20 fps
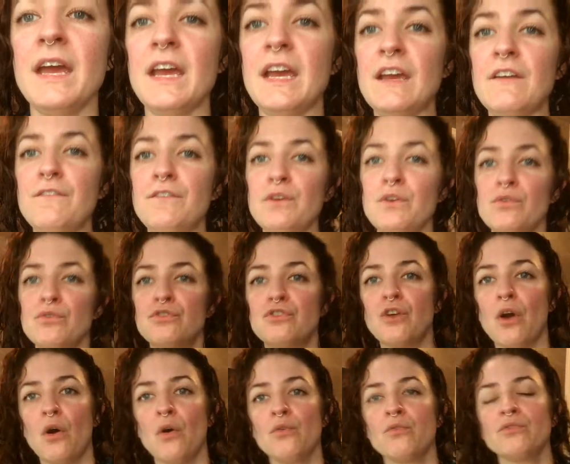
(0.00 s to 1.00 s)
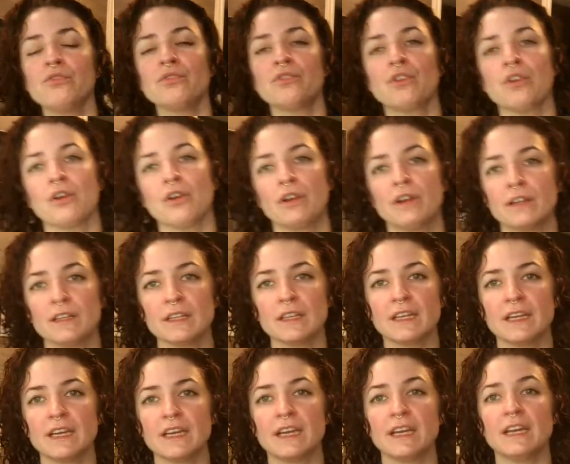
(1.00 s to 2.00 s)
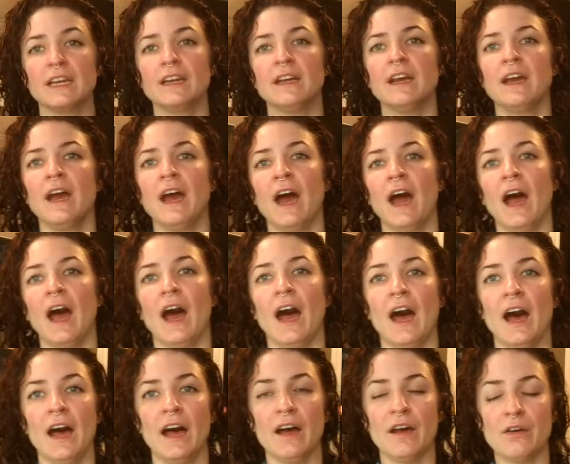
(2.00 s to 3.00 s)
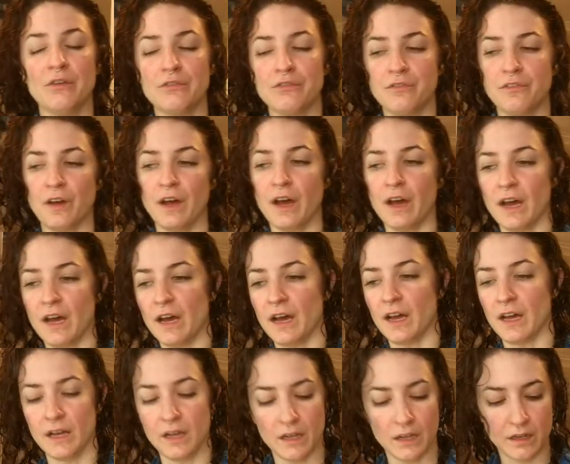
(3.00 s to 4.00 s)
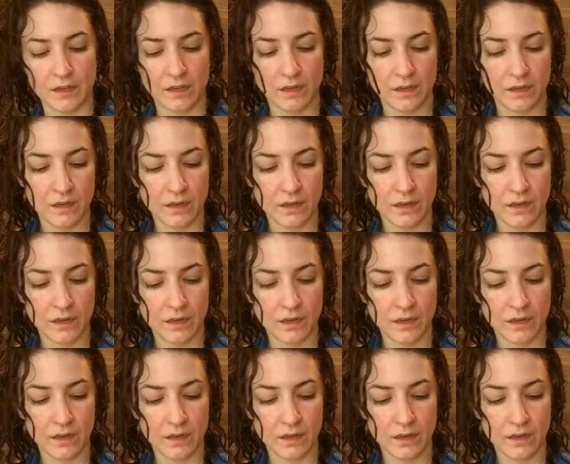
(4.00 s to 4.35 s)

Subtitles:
If you don't currently have, I